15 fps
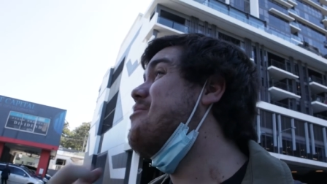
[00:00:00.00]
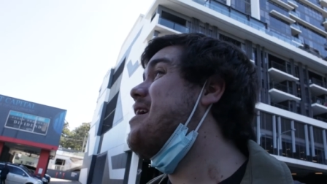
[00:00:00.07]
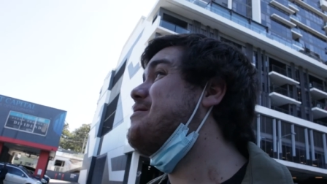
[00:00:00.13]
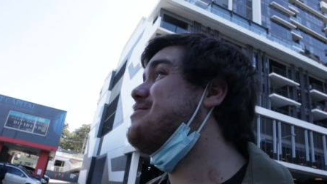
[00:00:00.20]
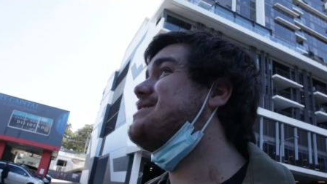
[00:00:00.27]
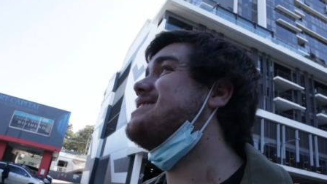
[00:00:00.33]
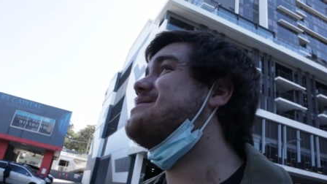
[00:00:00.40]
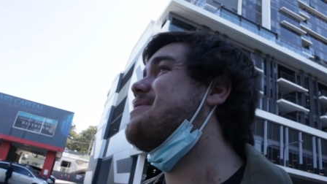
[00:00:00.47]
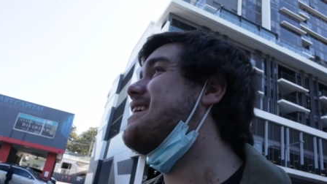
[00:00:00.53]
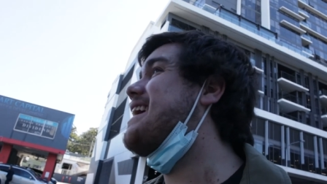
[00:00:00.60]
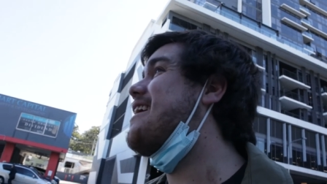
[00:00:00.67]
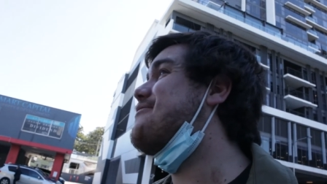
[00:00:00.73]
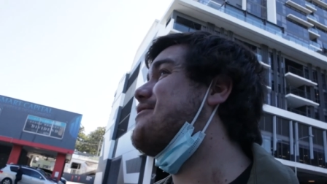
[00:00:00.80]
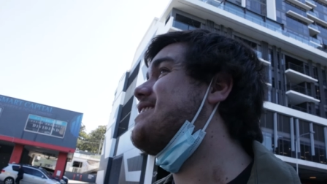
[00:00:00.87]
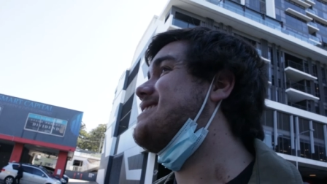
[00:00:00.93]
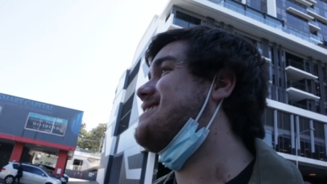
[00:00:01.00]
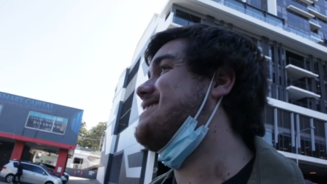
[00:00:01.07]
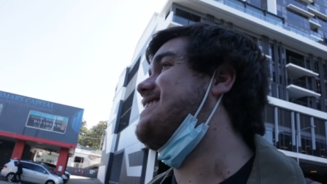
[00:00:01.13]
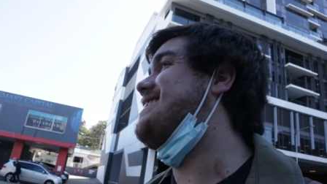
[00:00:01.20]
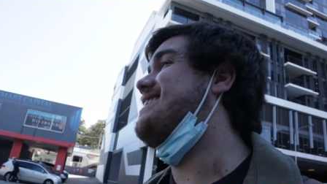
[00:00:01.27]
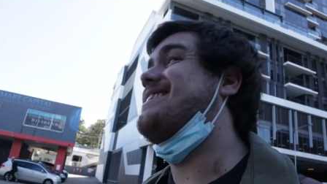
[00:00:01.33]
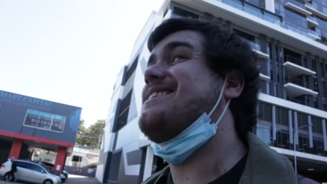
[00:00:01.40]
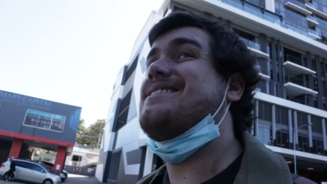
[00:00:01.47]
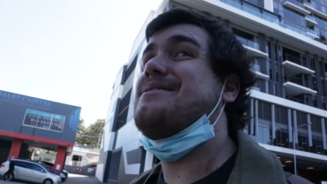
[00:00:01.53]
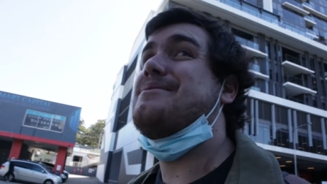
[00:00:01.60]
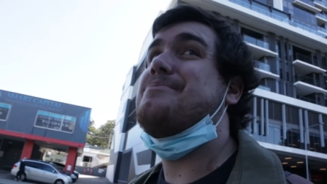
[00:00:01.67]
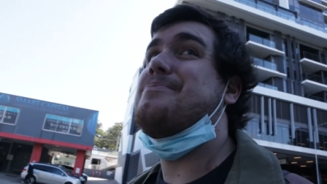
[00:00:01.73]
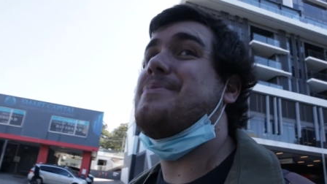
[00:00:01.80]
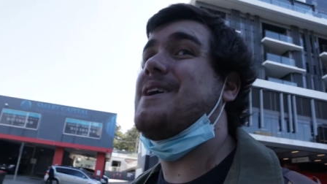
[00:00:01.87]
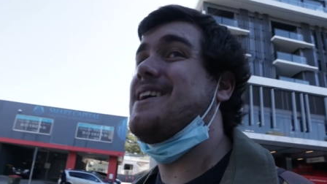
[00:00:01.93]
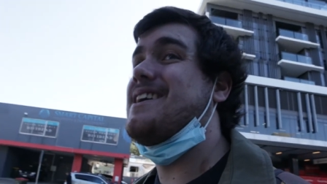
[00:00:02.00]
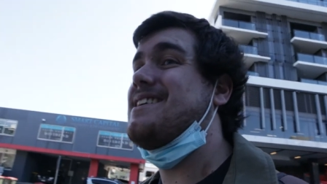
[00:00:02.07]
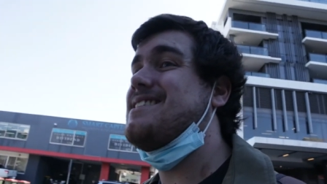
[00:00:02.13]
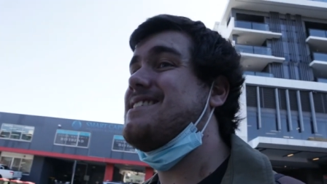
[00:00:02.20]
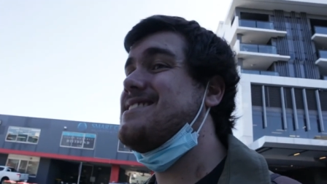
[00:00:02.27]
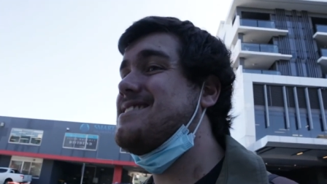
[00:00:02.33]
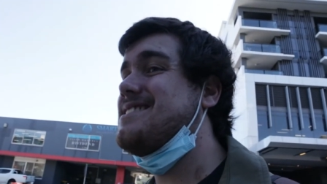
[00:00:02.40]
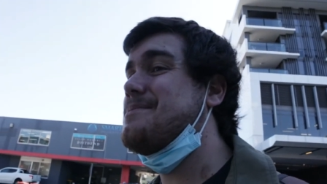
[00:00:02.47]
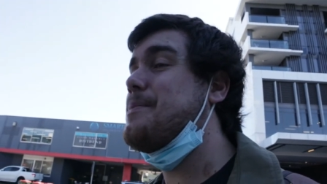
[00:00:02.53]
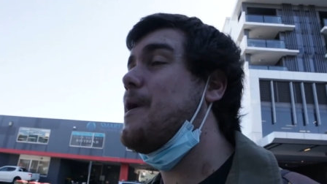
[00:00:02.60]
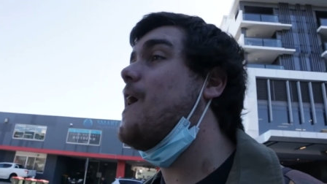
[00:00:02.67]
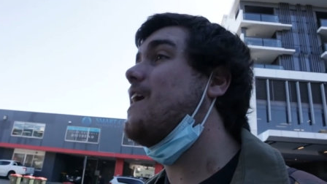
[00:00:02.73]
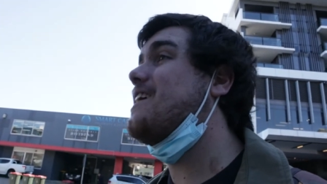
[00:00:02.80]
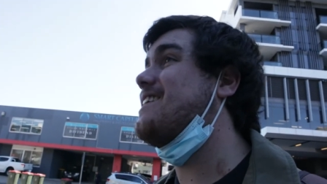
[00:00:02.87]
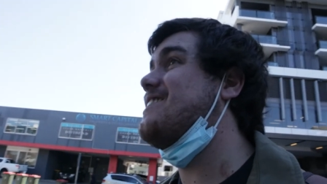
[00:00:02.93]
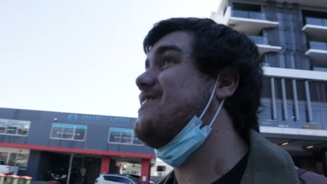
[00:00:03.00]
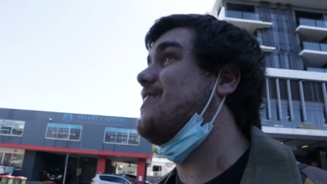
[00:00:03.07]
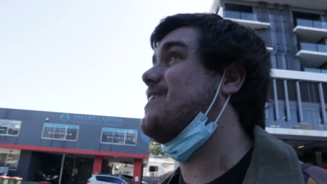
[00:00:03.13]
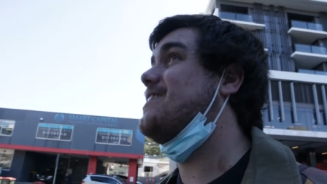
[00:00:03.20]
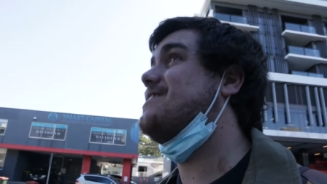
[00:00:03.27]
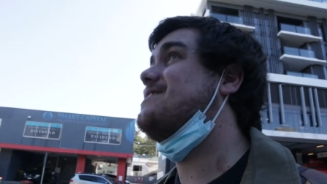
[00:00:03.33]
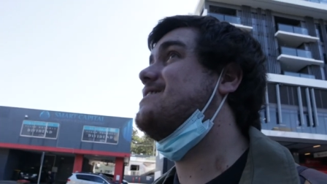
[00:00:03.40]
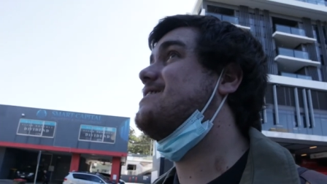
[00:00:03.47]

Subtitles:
Maps says my cafe is here, but this is a parking lot.